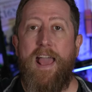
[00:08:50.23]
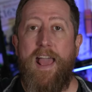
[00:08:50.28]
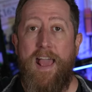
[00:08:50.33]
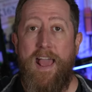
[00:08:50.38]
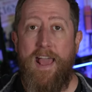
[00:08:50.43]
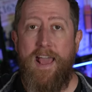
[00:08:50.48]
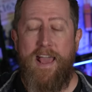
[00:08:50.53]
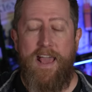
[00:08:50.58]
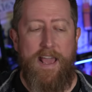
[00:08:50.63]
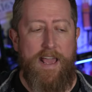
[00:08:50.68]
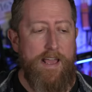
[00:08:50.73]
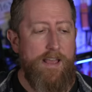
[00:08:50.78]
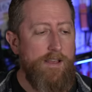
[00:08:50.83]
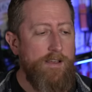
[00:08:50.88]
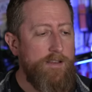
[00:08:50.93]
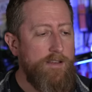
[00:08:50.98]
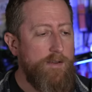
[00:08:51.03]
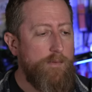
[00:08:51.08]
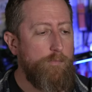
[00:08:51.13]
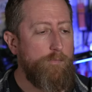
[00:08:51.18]
A,
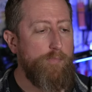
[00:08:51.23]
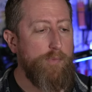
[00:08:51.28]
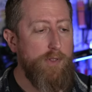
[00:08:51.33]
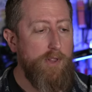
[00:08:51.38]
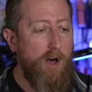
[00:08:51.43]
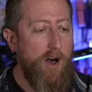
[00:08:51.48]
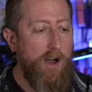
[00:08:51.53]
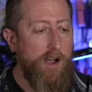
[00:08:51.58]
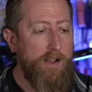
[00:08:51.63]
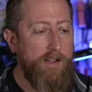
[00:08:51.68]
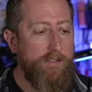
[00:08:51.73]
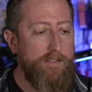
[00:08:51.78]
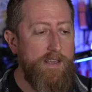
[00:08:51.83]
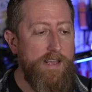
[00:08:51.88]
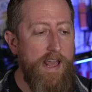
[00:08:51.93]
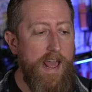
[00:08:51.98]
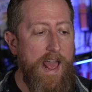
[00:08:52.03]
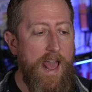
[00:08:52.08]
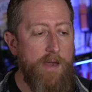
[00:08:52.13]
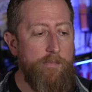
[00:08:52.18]
block
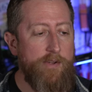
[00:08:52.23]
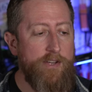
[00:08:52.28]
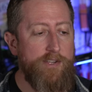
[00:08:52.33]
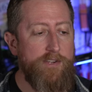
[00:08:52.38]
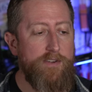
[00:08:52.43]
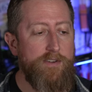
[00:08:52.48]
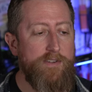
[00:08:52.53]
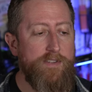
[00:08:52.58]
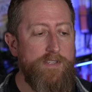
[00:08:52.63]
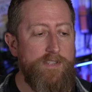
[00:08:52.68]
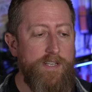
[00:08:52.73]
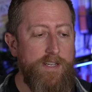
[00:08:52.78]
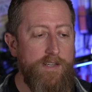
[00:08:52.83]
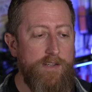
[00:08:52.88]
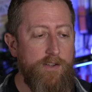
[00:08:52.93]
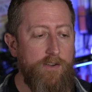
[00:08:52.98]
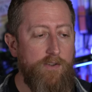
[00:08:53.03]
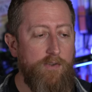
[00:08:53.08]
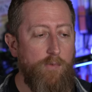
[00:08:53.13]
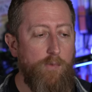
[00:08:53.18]
the amateur
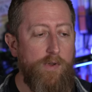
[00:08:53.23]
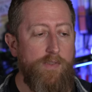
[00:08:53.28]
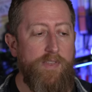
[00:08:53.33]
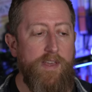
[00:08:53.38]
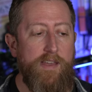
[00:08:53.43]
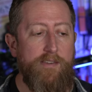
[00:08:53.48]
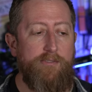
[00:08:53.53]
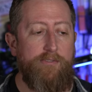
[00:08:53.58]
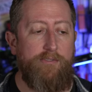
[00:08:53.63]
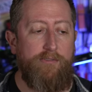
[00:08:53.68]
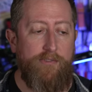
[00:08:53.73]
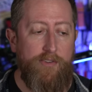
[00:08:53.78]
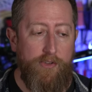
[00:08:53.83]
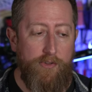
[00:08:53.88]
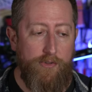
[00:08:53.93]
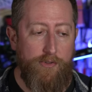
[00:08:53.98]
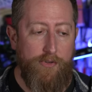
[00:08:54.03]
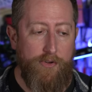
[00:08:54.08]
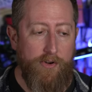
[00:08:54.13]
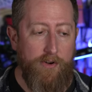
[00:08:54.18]
signal with a
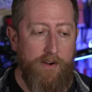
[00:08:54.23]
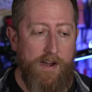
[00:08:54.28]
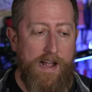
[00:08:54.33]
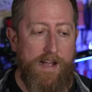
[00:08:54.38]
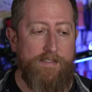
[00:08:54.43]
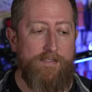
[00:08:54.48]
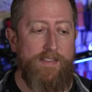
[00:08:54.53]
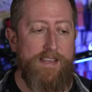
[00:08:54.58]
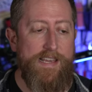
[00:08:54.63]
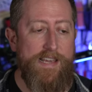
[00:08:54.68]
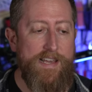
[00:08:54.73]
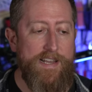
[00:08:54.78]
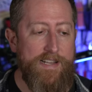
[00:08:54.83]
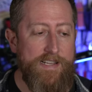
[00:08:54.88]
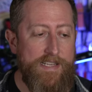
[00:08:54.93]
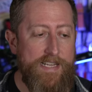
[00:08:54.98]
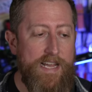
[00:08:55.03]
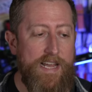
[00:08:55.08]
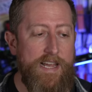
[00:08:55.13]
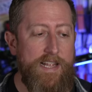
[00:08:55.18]
filter at the
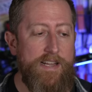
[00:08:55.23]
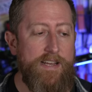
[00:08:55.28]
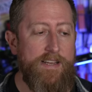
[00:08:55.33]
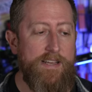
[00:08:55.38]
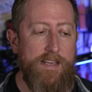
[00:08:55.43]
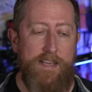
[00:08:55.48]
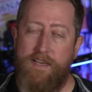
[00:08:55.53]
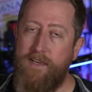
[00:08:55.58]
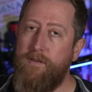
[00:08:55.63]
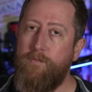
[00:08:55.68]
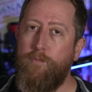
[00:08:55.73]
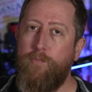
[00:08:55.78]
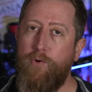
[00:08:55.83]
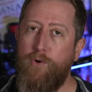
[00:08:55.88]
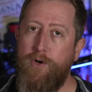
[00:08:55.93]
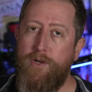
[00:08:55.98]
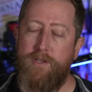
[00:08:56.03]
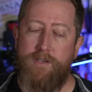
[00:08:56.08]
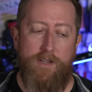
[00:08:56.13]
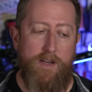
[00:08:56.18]
antenna
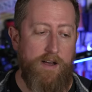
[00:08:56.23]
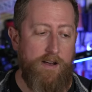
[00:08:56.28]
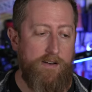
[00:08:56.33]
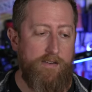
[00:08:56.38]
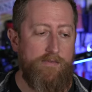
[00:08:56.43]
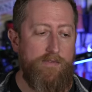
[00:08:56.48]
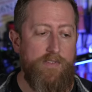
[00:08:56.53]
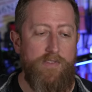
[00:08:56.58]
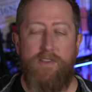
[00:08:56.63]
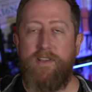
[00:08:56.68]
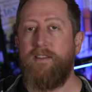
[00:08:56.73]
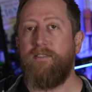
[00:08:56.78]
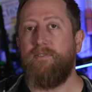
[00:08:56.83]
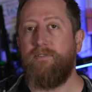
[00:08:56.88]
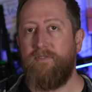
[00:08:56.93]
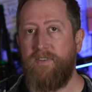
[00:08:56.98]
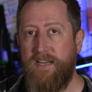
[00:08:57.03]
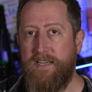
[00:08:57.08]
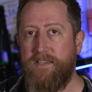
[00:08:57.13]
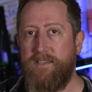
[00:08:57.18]
input of the
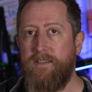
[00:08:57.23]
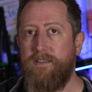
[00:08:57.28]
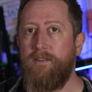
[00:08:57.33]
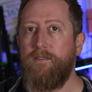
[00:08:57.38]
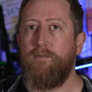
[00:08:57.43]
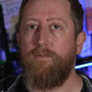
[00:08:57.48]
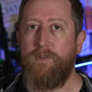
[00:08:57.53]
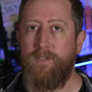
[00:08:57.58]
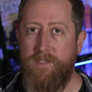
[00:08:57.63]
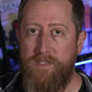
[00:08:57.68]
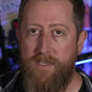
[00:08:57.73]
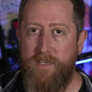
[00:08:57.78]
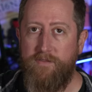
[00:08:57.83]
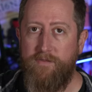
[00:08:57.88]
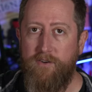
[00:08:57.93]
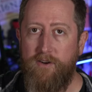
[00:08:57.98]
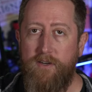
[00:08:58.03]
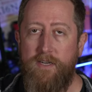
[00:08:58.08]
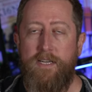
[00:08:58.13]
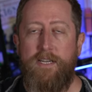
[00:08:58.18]
affected
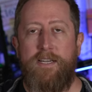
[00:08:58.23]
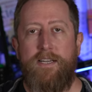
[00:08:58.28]
receiver.